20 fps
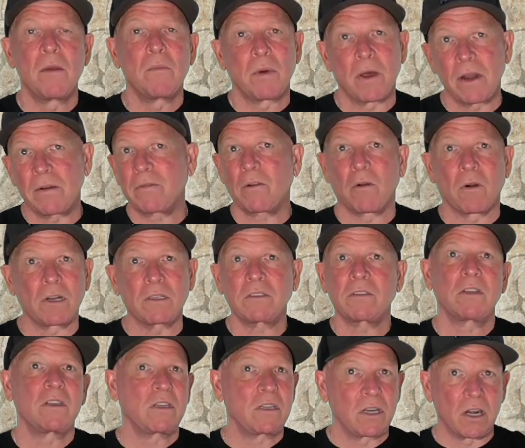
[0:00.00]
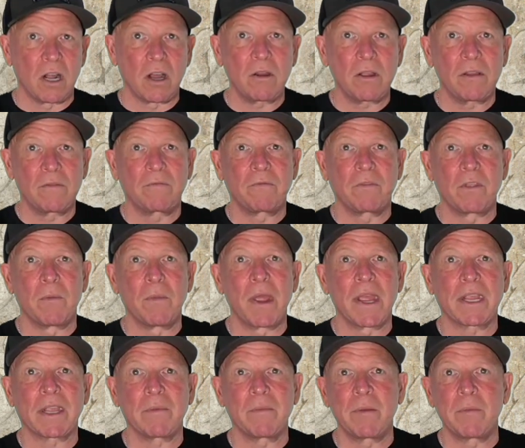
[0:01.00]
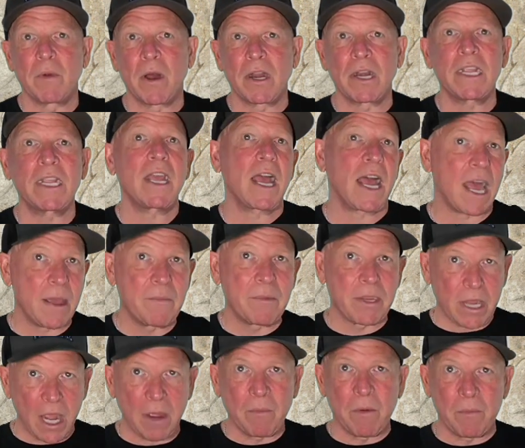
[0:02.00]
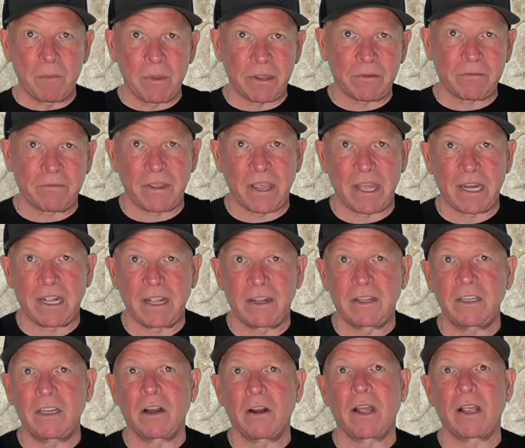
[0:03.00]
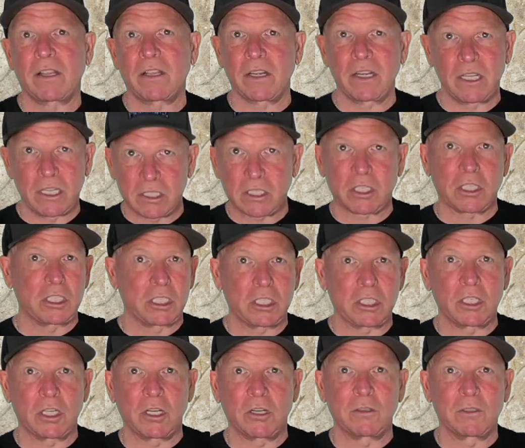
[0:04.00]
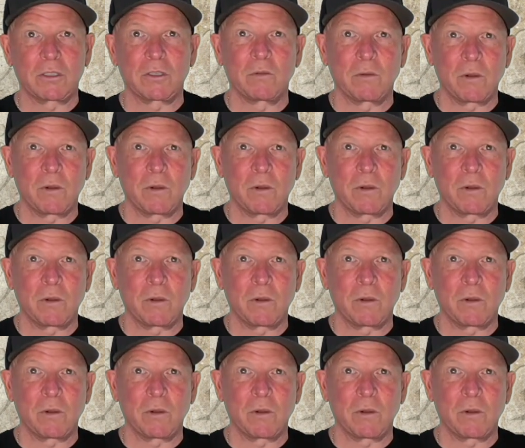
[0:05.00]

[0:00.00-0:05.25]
But, of course, you know, if they're making me money, I become a big fan. And, you know, I can easily, you know,